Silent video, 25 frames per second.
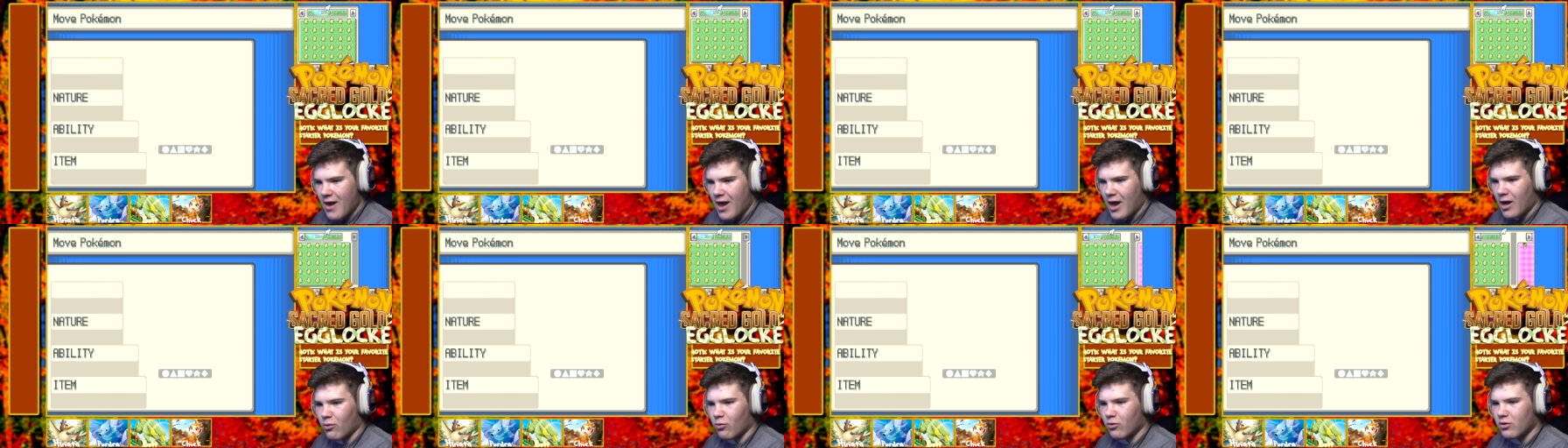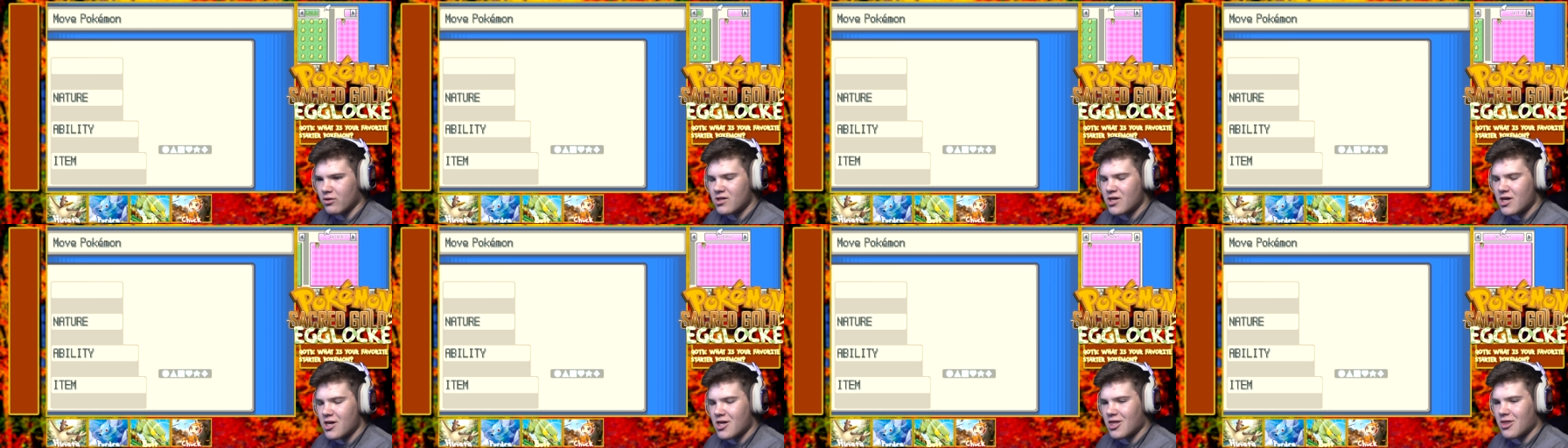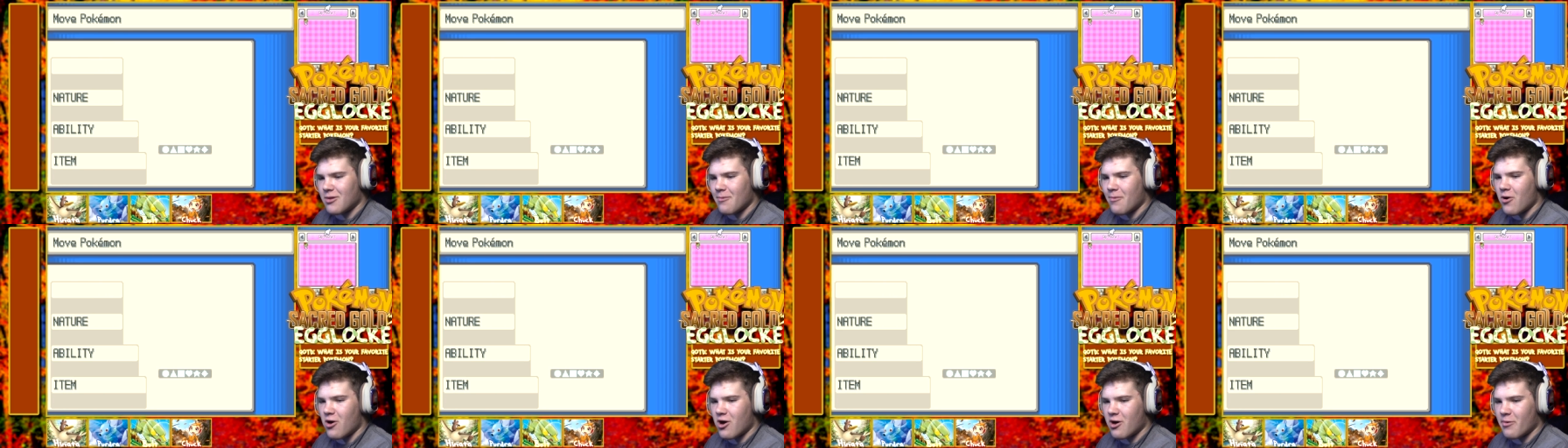and release
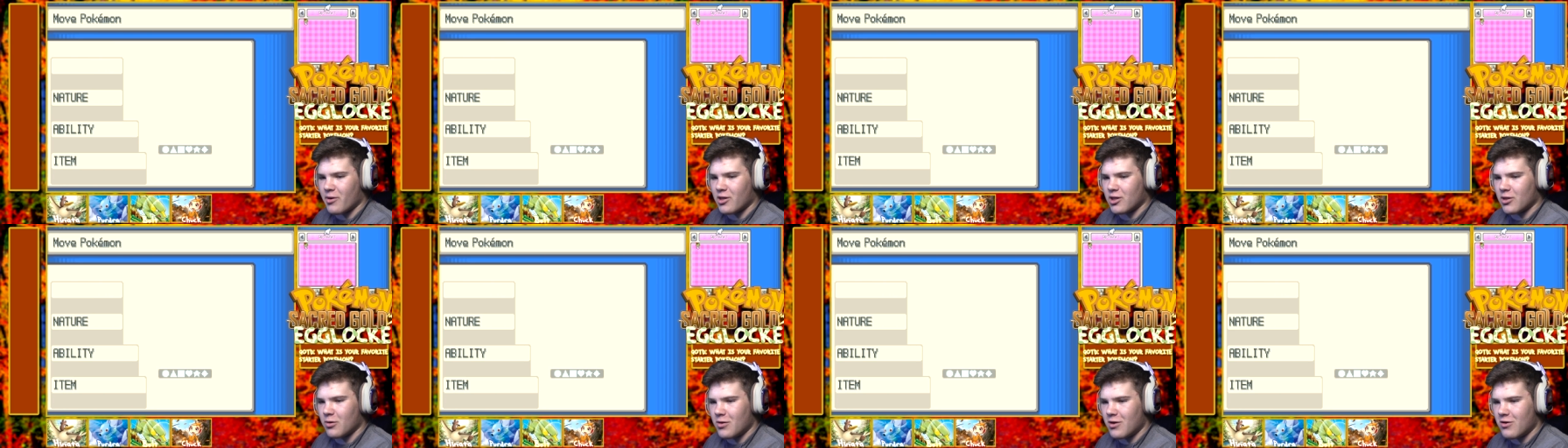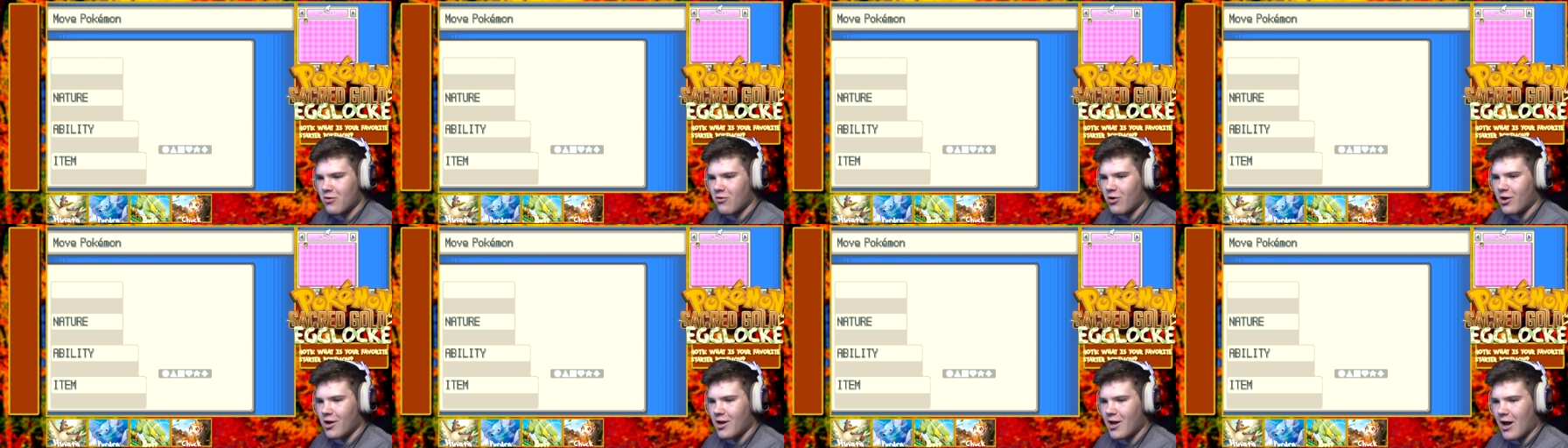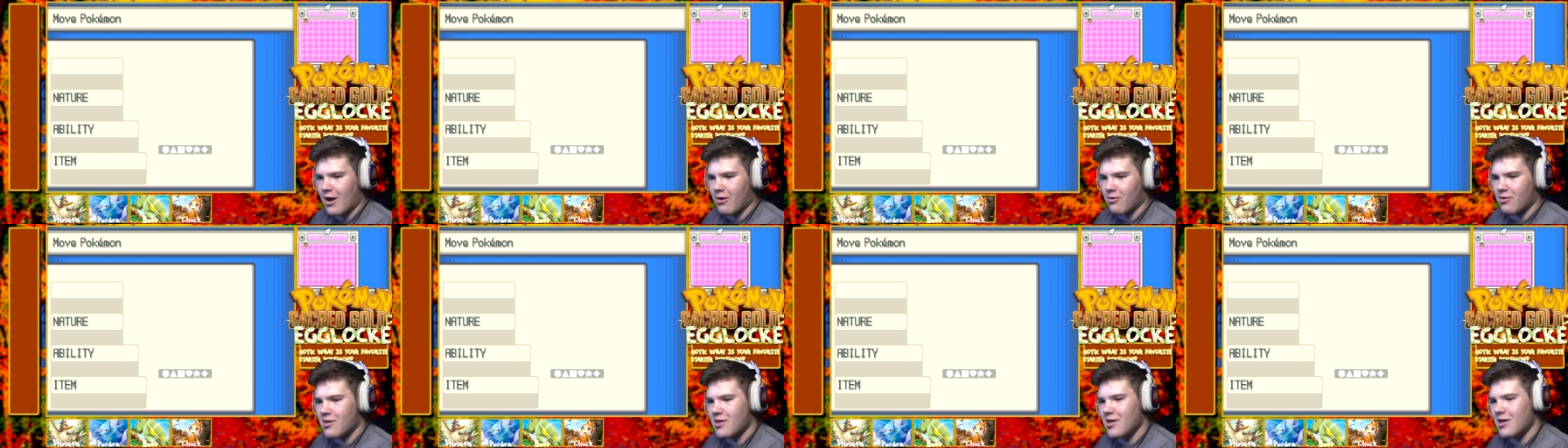the Pokemon that we traded
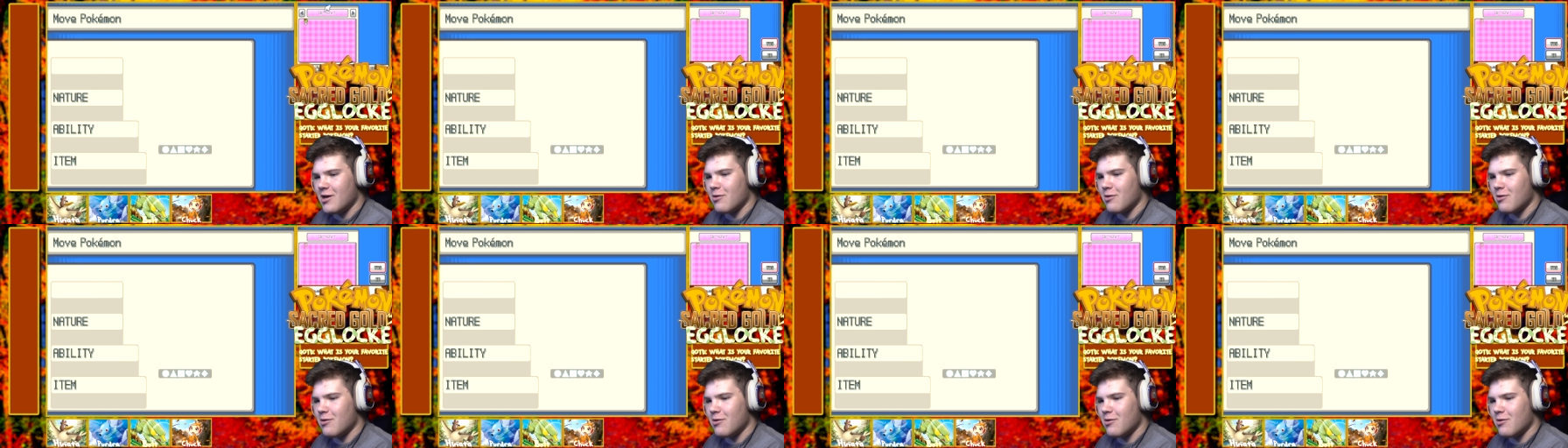out. So